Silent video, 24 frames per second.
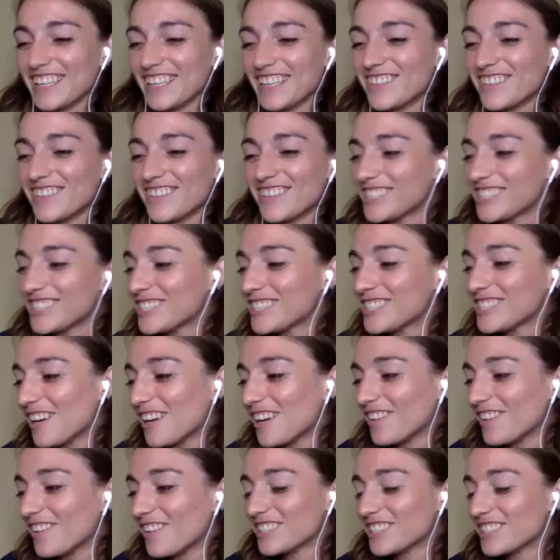was
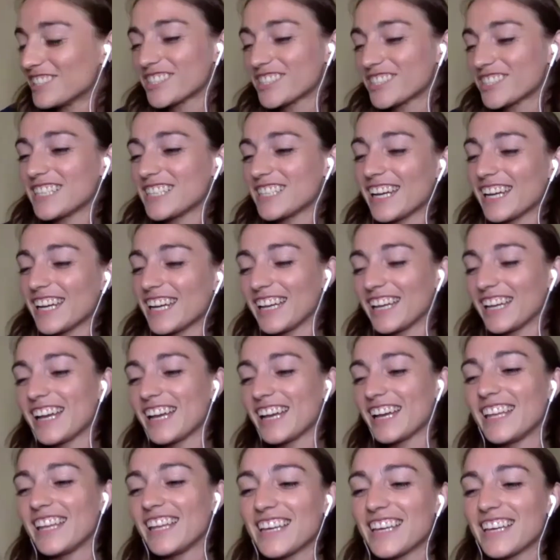so interesting
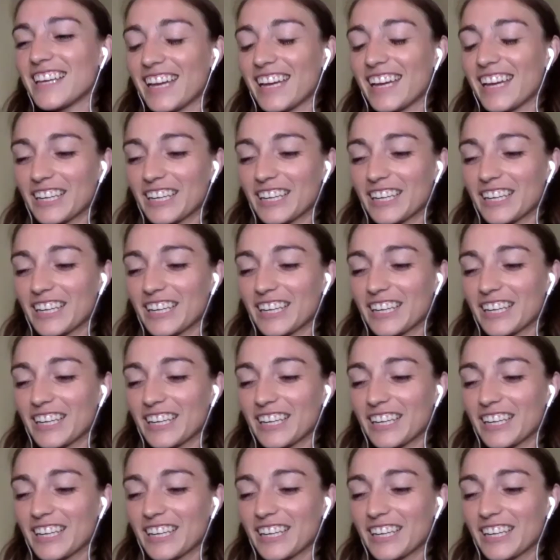and like